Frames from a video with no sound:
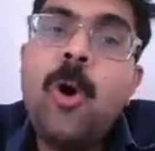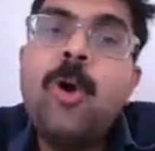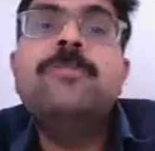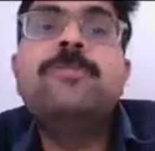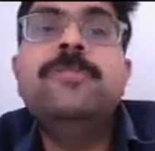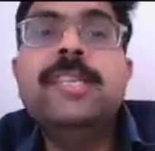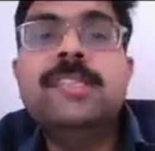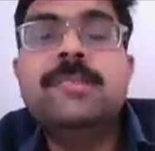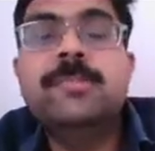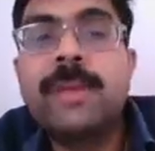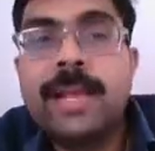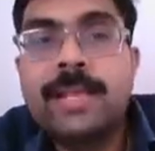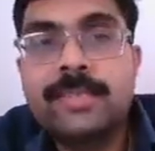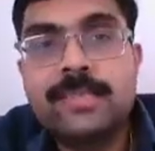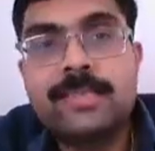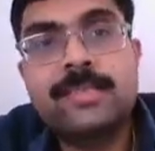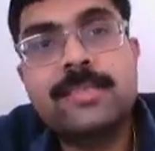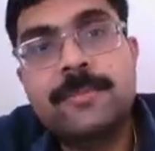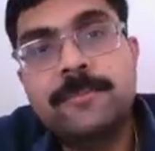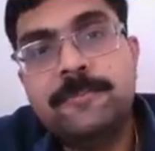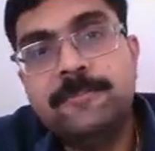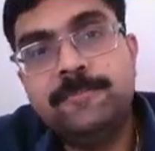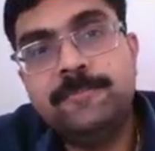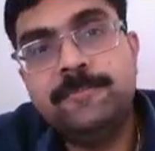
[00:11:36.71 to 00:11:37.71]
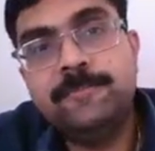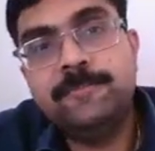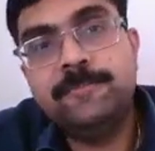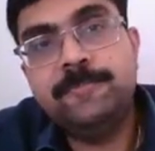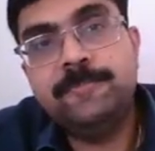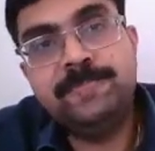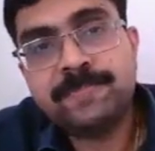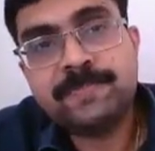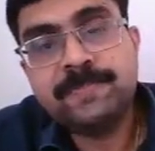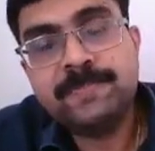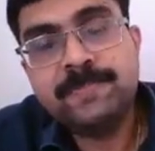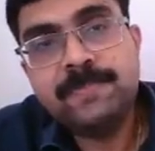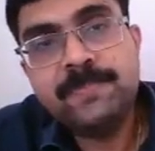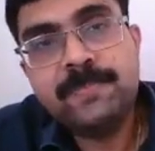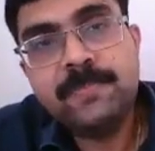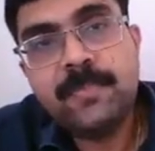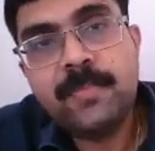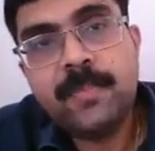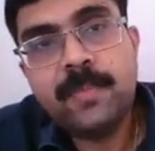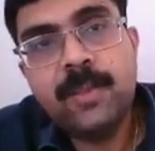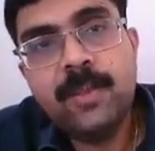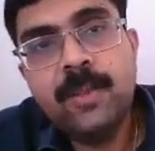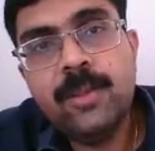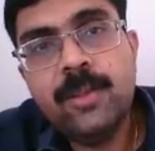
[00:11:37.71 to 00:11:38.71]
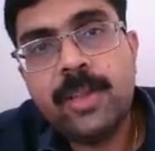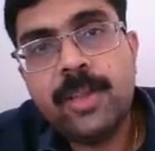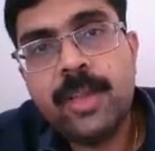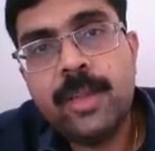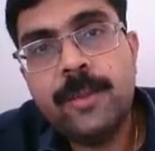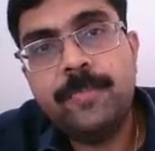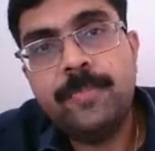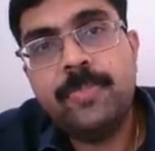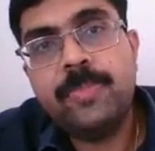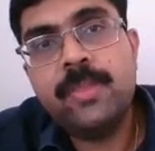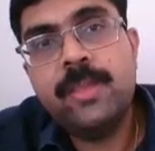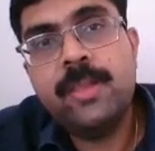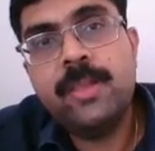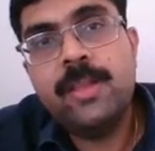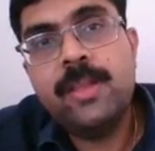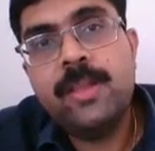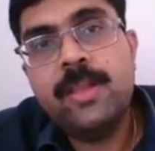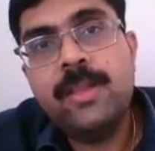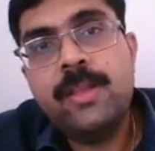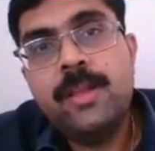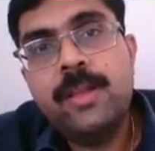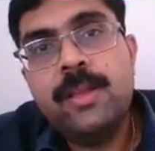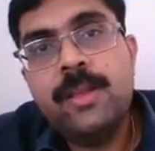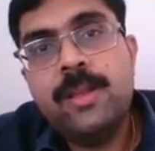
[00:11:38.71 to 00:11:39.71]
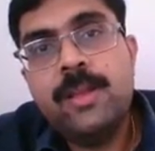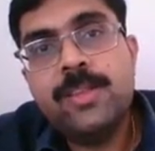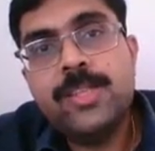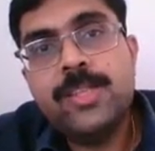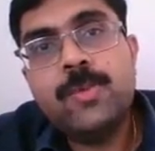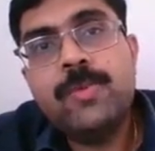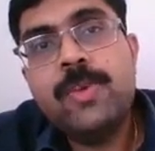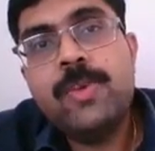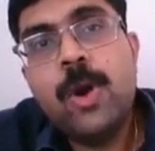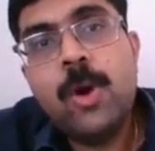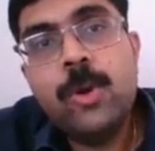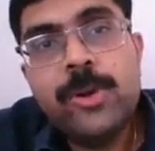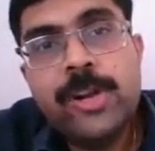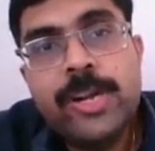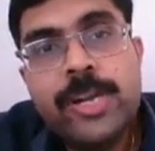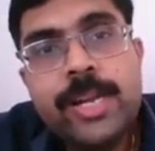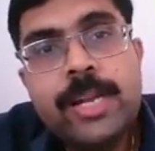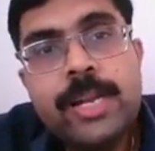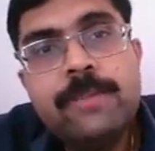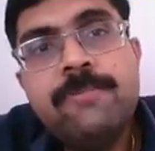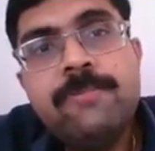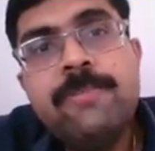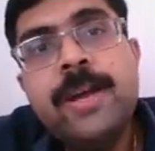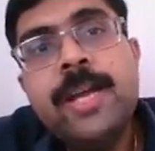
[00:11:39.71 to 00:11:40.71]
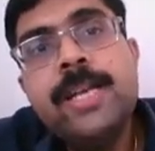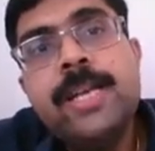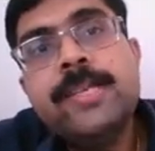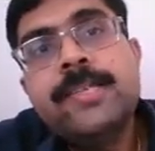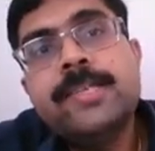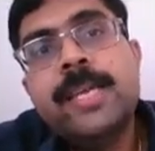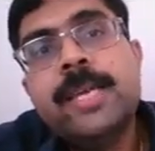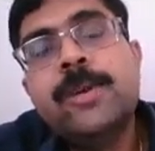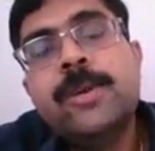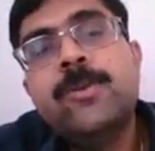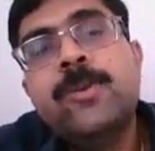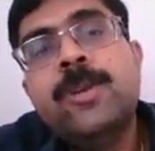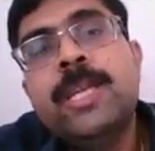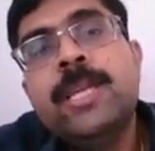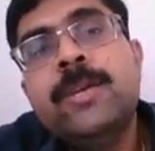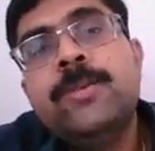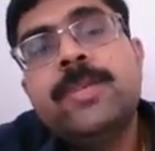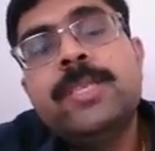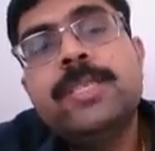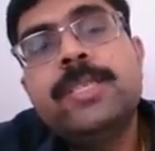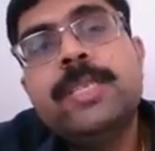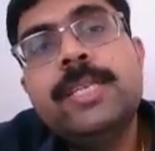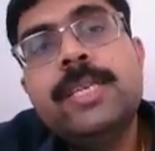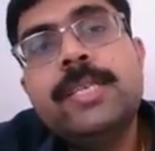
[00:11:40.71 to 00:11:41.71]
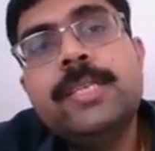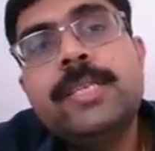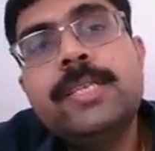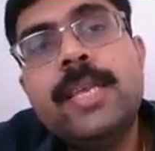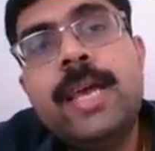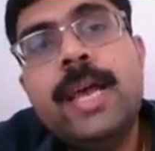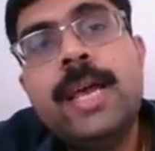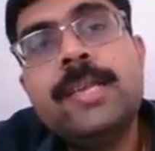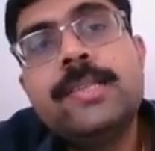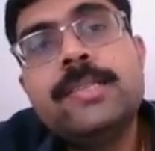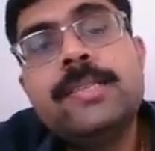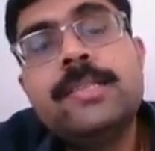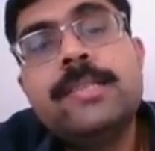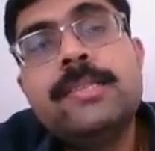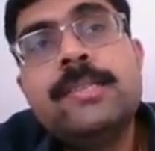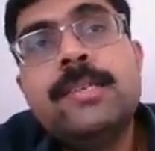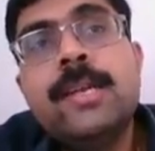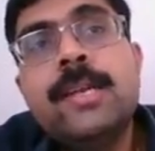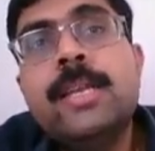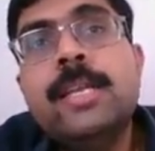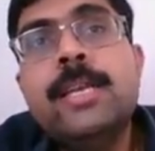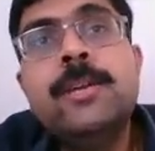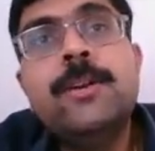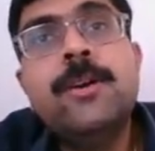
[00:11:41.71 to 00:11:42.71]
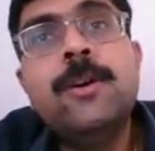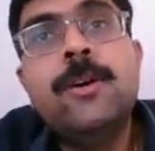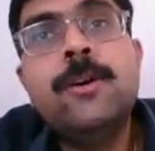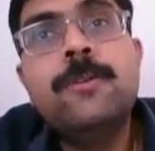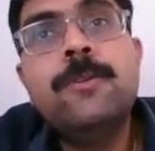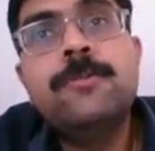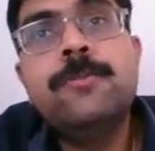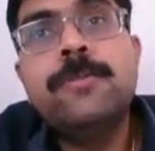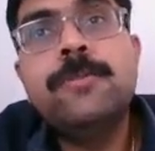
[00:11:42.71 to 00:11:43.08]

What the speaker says: of these branches. Okay. So we already defined psycholinguistics as the study of